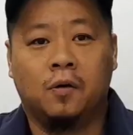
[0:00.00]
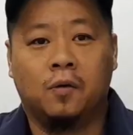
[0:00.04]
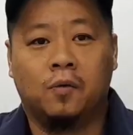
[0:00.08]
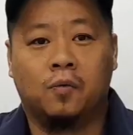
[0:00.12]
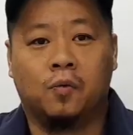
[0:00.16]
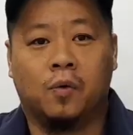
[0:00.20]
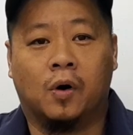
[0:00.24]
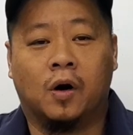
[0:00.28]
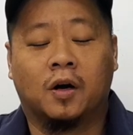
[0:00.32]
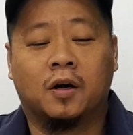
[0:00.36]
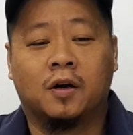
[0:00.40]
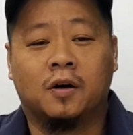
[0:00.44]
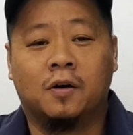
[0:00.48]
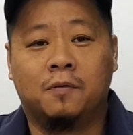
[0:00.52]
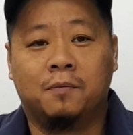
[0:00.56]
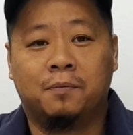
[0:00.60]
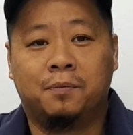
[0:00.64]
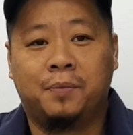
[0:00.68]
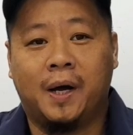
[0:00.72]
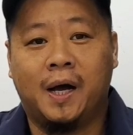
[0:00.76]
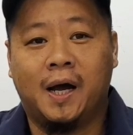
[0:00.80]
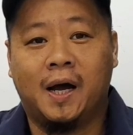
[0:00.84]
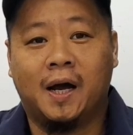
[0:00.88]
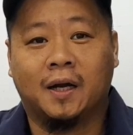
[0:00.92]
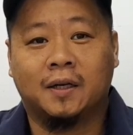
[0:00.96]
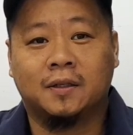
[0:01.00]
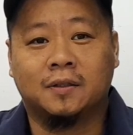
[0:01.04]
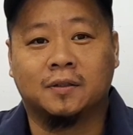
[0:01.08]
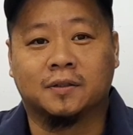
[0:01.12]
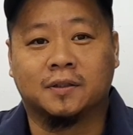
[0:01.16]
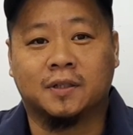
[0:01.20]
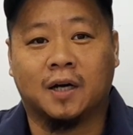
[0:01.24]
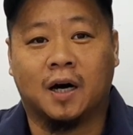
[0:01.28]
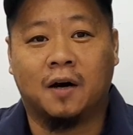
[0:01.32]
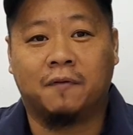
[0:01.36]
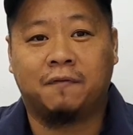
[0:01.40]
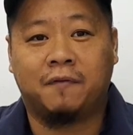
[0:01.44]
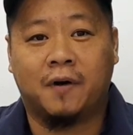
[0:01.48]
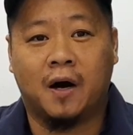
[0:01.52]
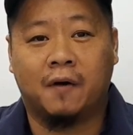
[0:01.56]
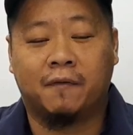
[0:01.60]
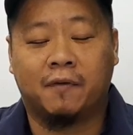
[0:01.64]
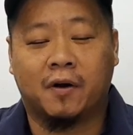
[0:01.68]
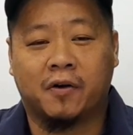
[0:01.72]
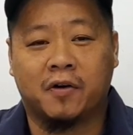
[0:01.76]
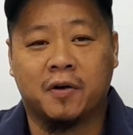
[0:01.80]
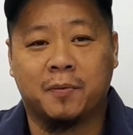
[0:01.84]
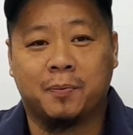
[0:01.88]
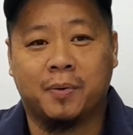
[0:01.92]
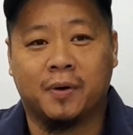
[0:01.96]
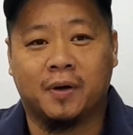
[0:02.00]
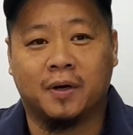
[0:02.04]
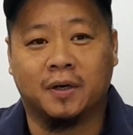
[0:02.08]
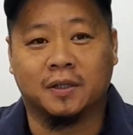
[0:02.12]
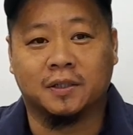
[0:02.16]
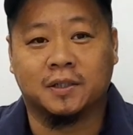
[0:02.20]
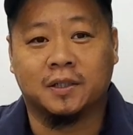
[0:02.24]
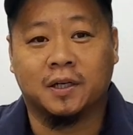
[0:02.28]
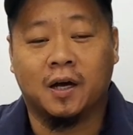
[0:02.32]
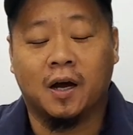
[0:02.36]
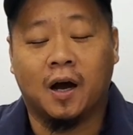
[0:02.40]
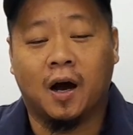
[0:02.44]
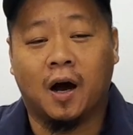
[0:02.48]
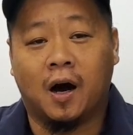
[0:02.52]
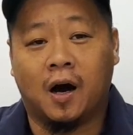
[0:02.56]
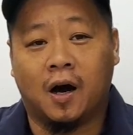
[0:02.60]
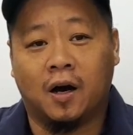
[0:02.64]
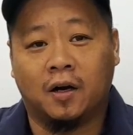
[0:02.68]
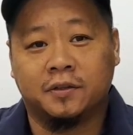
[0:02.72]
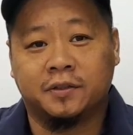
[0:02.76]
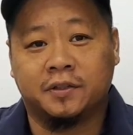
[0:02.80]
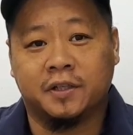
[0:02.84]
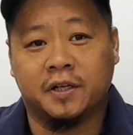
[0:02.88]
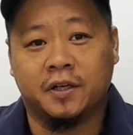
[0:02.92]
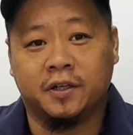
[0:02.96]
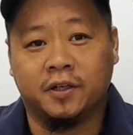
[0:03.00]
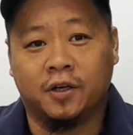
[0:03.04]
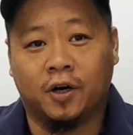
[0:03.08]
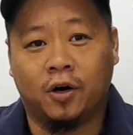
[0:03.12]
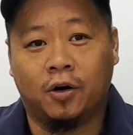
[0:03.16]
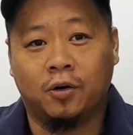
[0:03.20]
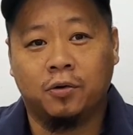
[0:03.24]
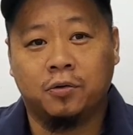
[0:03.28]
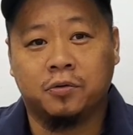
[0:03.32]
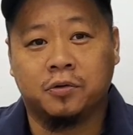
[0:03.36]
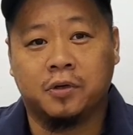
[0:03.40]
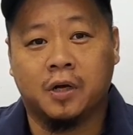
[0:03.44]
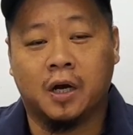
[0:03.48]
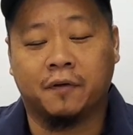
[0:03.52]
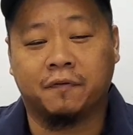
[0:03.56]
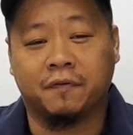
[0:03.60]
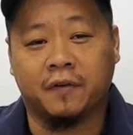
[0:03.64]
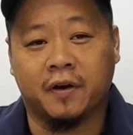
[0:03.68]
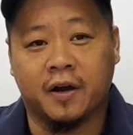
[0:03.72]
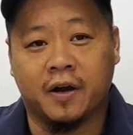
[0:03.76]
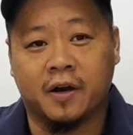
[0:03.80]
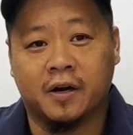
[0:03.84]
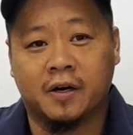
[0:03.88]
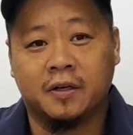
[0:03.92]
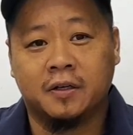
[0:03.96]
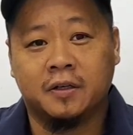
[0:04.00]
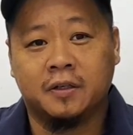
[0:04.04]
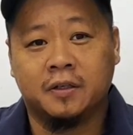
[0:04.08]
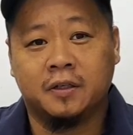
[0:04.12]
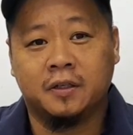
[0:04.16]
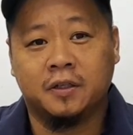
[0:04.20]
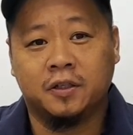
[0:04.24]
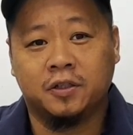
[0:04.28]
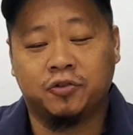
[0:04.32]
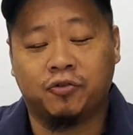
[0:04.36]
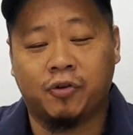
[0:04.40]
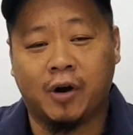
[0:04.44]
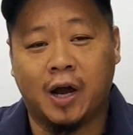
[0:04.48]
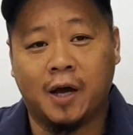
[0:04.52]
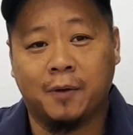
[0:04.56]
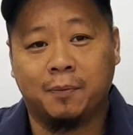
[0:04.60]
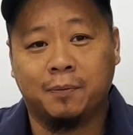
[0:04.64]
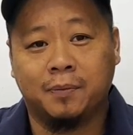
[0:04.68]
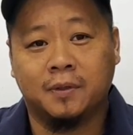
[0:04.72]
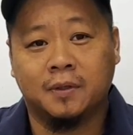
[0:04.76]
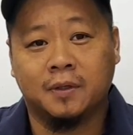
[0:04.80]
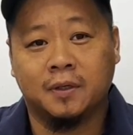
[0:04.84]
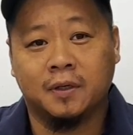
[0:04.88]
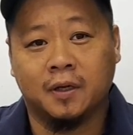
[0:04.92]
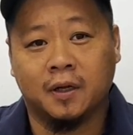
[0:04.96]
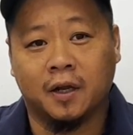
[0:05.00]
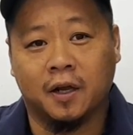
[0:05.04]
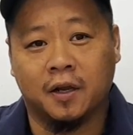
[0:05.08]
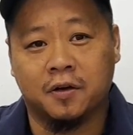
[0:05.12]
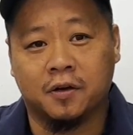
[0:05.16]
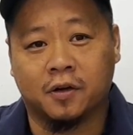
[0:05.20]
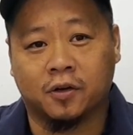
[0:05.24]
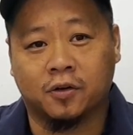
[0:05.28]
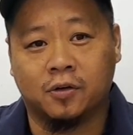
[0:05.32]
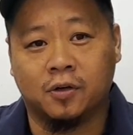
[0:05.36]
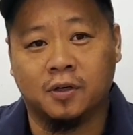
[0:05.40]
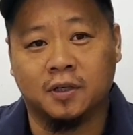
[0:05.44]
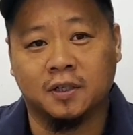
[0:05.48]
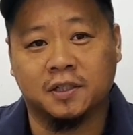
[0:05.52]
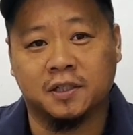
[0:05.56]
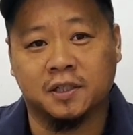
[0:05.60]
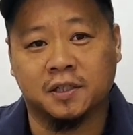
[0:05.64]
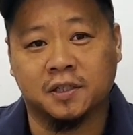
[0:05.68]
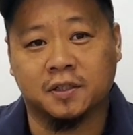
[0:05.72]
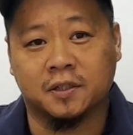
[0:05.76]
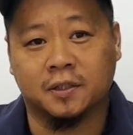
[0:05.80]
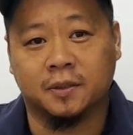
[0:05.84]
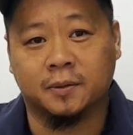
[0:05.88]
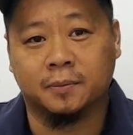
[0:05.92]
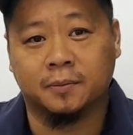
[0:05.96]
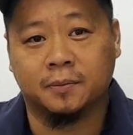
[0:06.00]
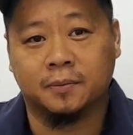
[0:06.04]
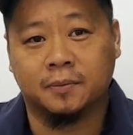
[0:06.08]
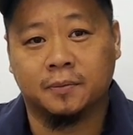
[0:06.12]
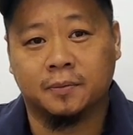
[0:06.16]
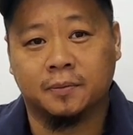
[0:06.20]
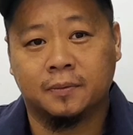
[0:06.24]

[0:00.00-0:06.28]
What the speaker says: Welcome back to Top 5 Auto Repairs. How do you know you have air trapped in your cooling system?